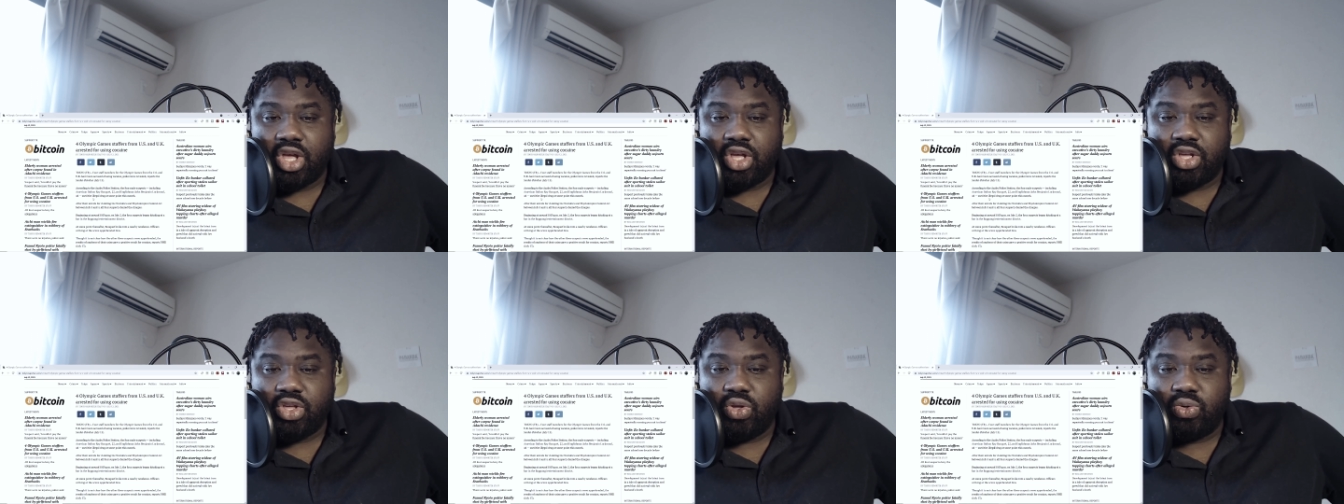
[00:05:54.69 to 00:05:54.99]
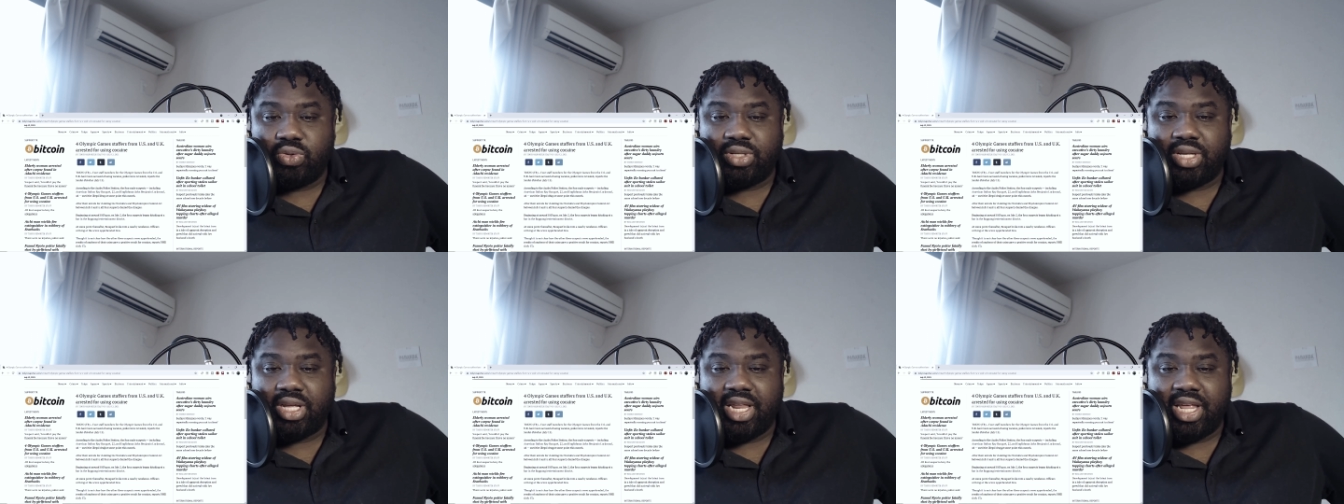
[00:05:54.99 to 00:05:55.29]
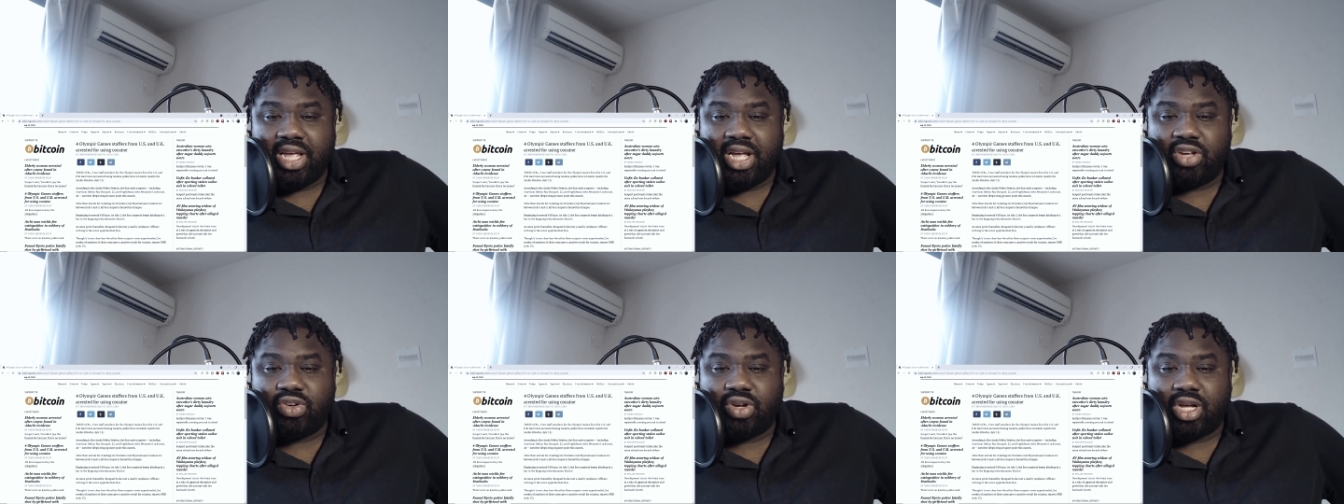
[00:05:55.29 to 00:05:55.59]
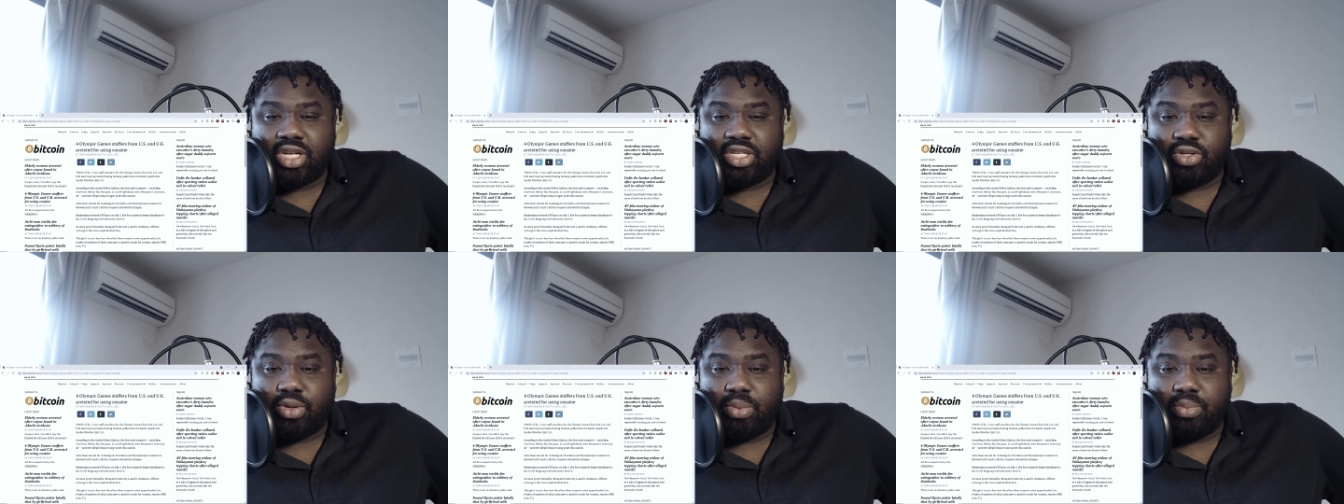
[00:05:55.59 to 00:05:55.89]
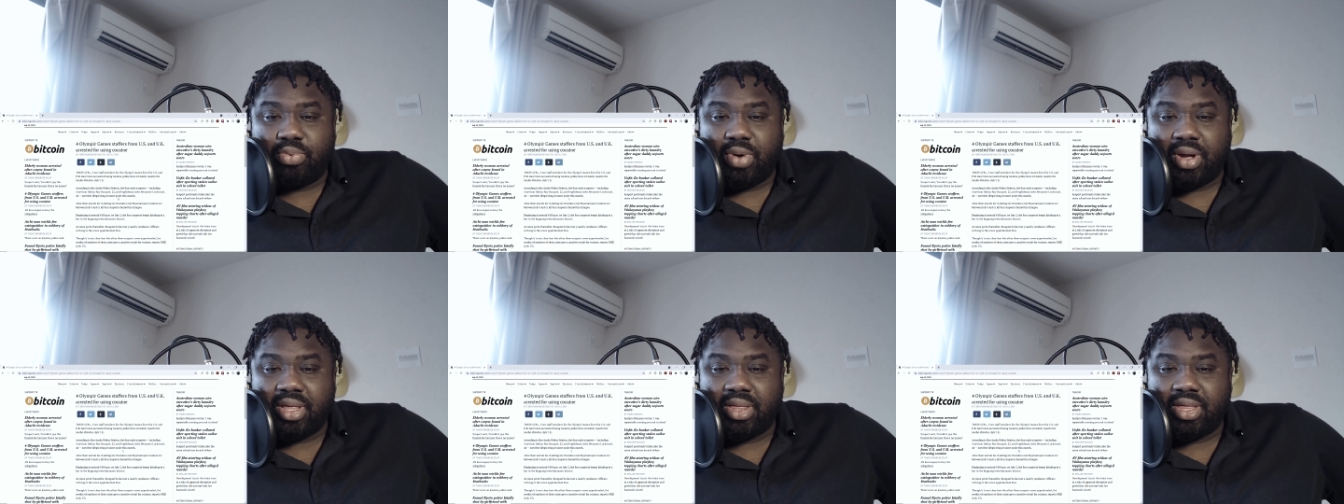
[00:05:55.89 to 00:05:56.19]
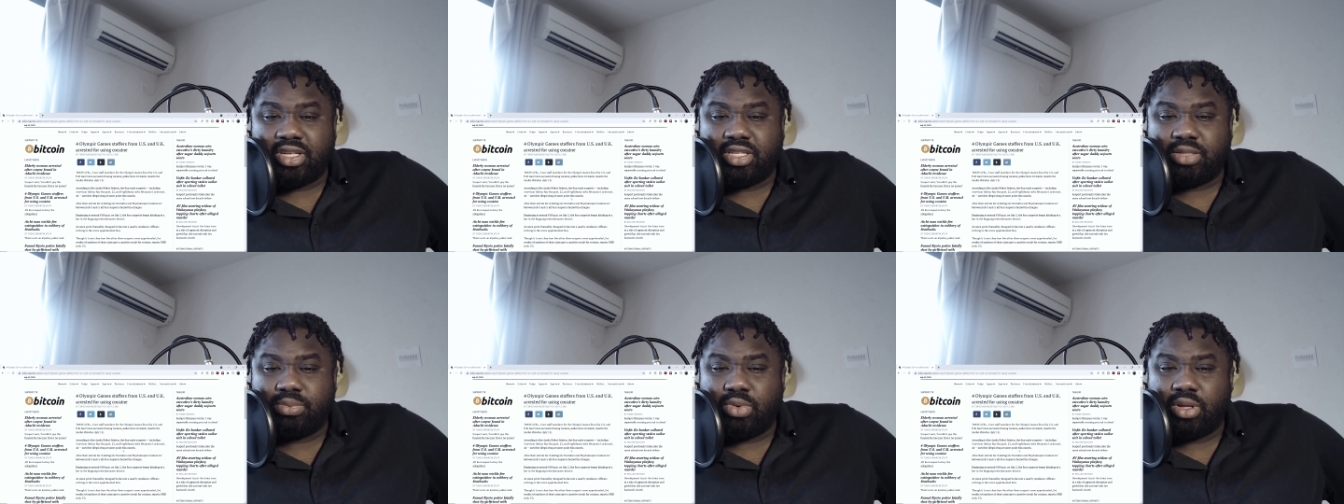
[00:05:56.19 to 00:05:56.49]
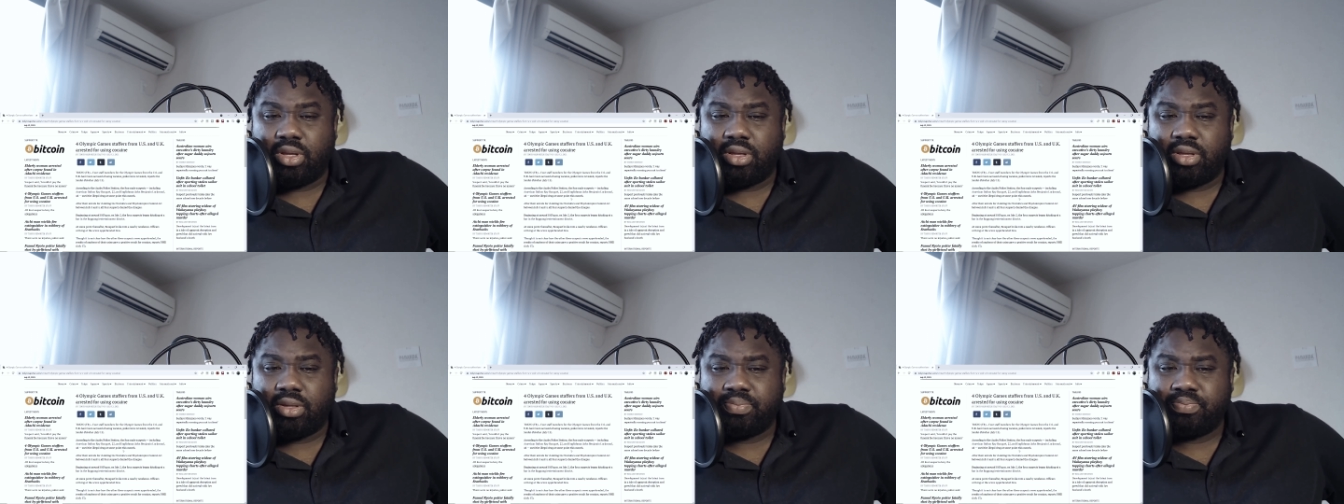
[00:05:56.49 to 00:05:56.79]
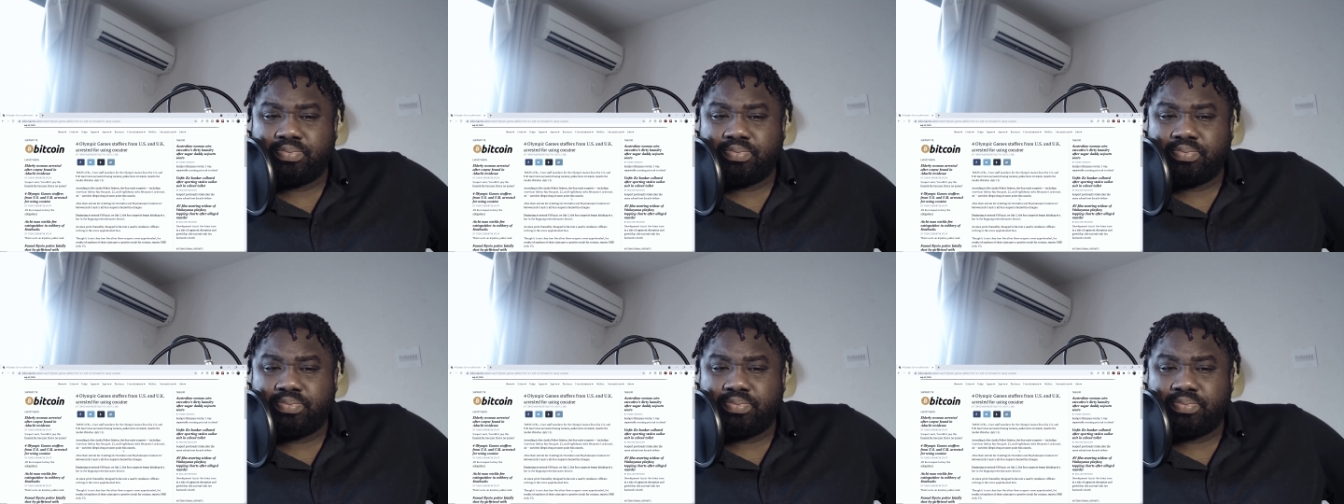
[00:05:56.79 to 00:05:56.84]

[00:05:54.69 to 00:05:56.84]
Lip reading: used illegal drug at some point this month.